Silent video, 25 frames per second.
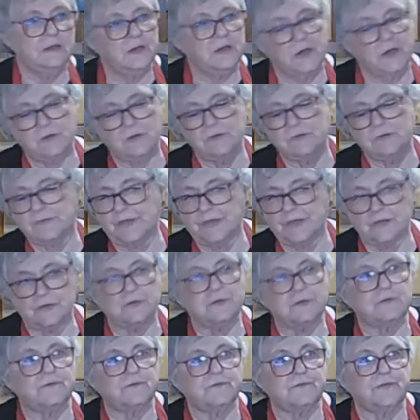No, they
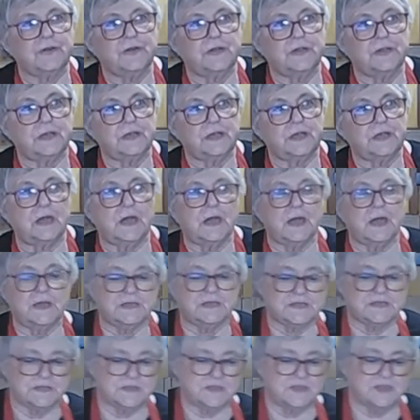couldn't find it.
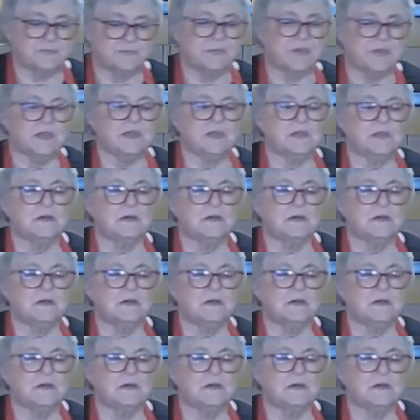I searched my